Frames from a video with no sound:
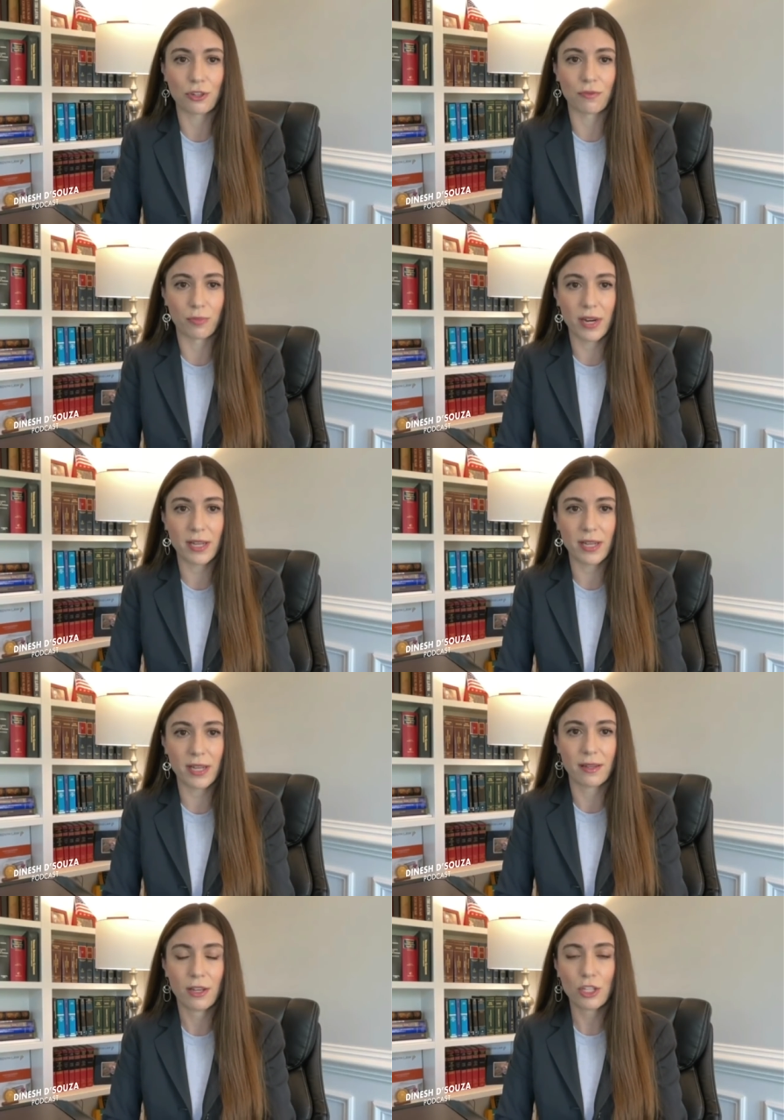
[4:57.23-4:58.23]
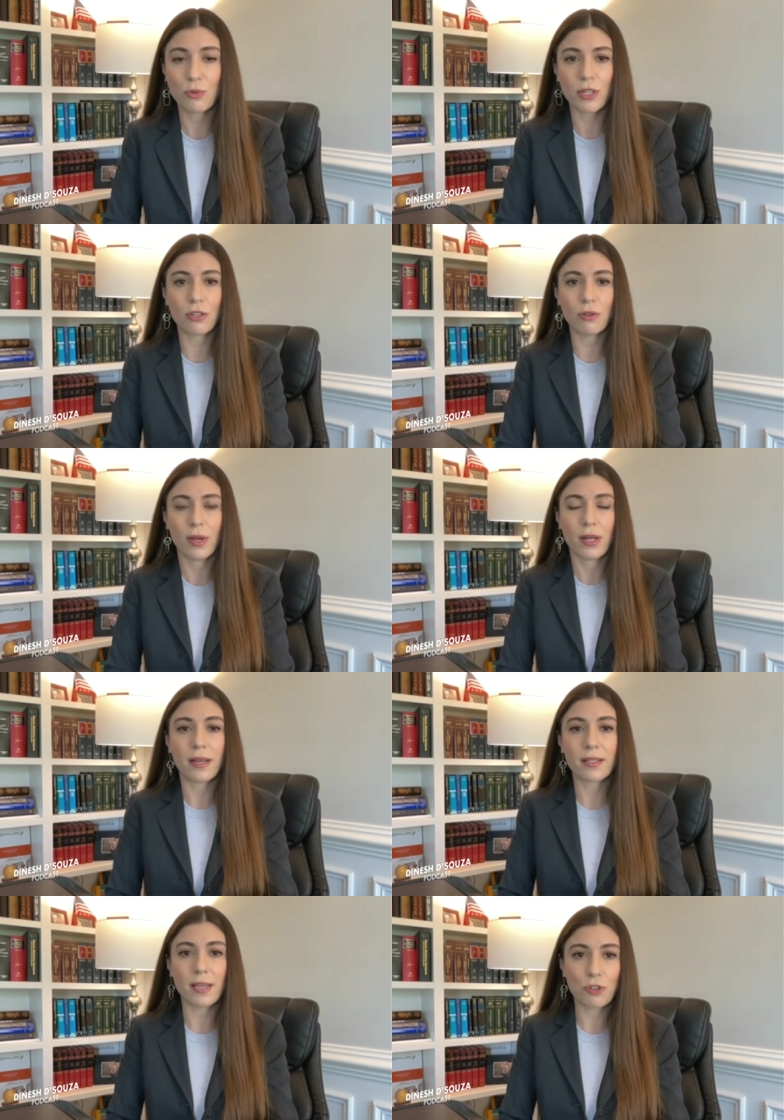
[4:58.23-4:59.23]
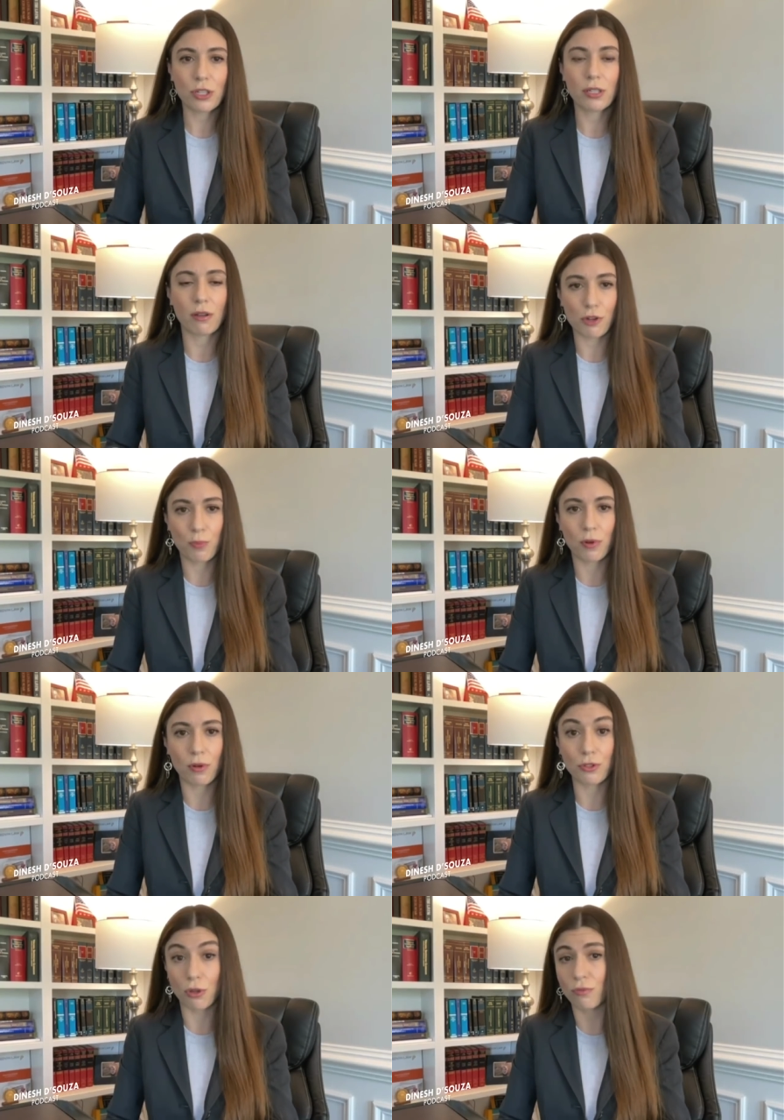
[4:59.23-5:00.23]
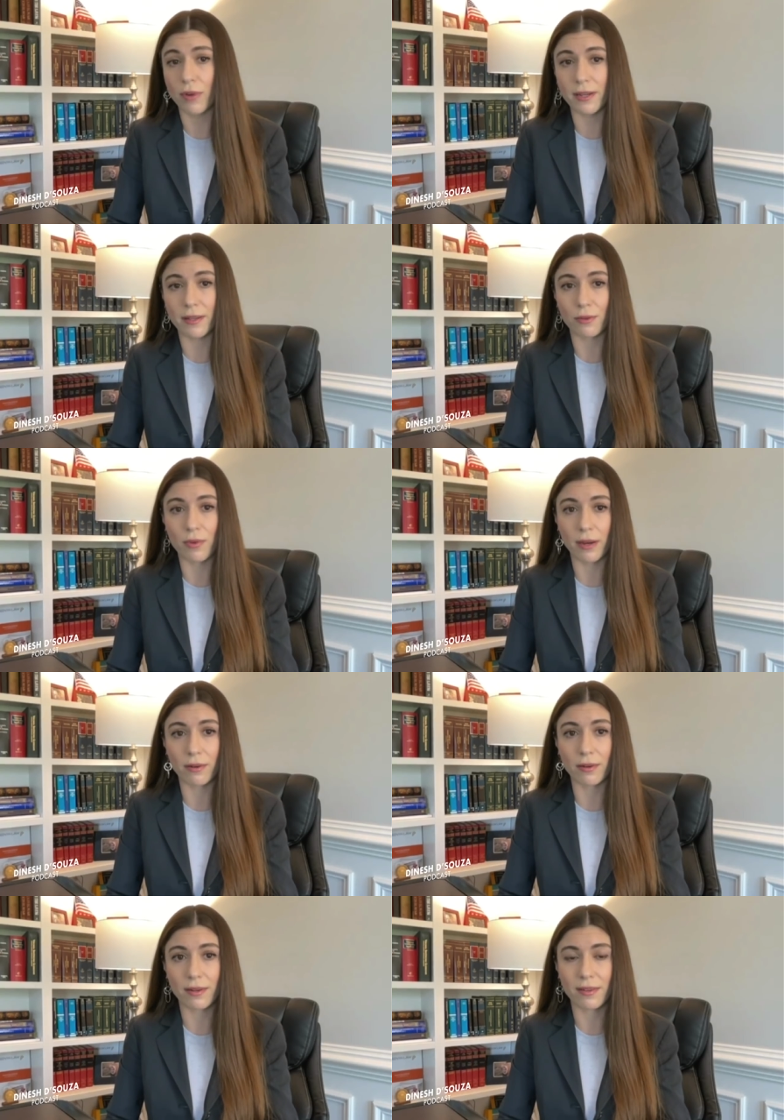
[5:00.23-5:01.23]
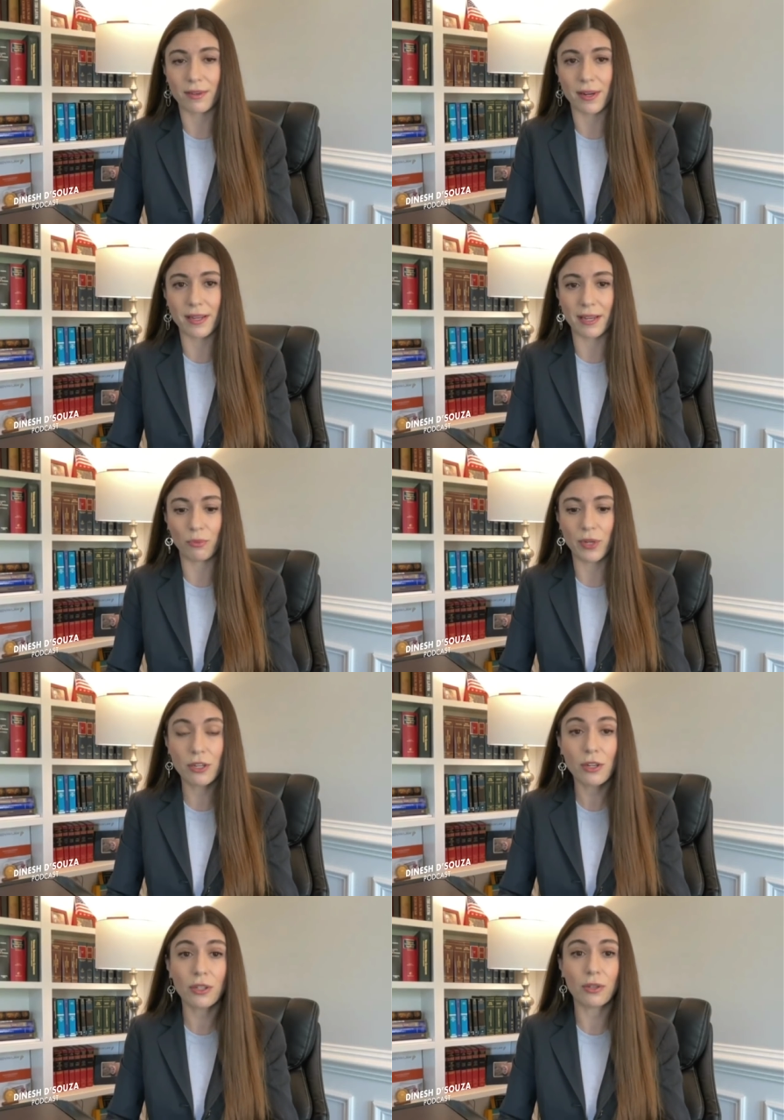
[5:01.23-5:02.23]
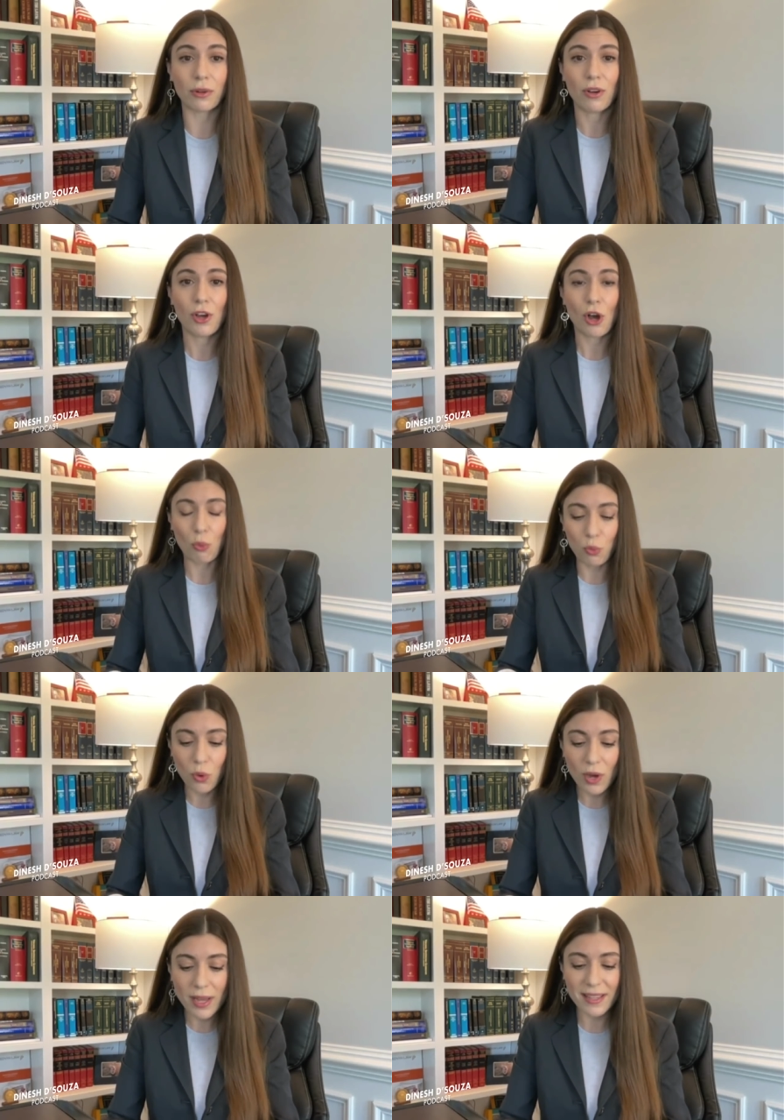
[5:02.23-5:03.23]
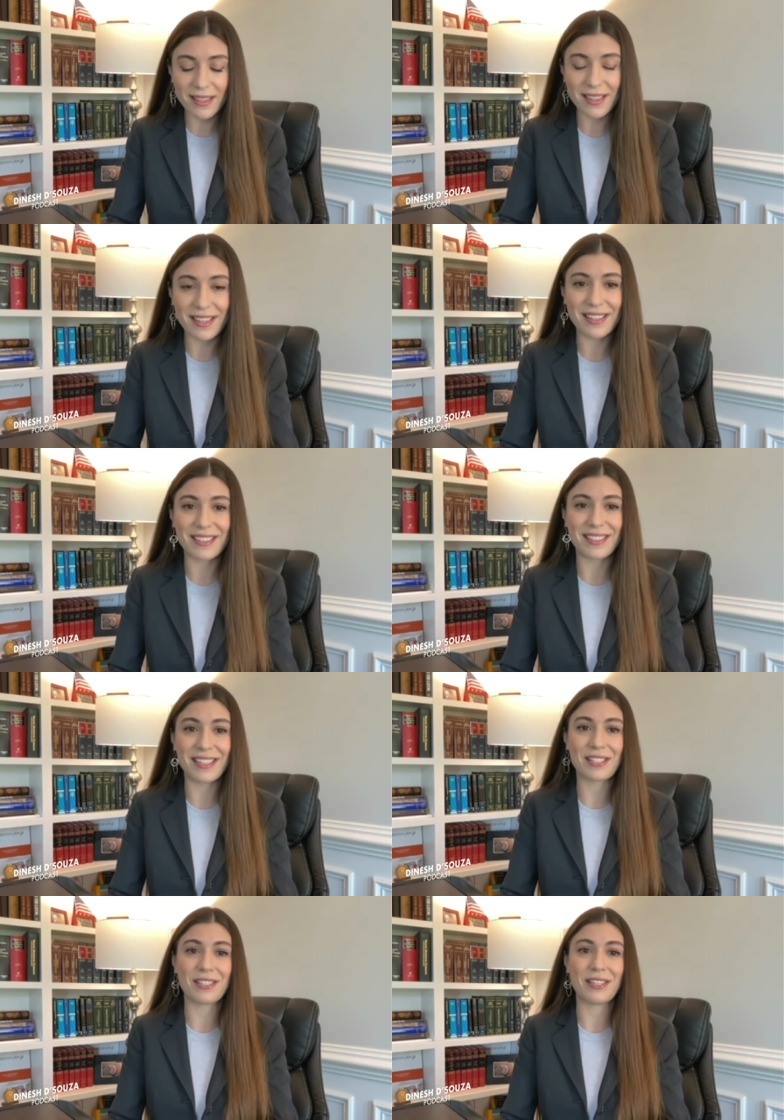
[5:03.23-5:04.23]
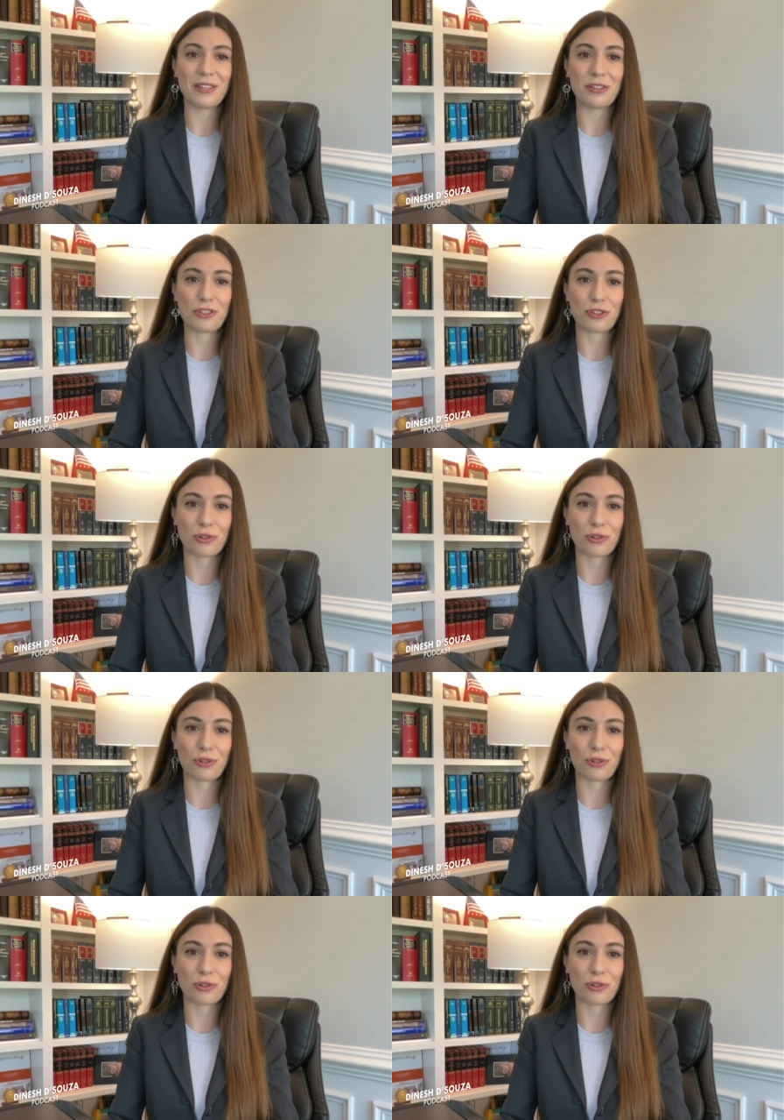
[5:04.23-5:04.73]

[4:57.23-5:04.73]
for president. So we had two exceptionally large polls already on the record, right? And we knew what the DC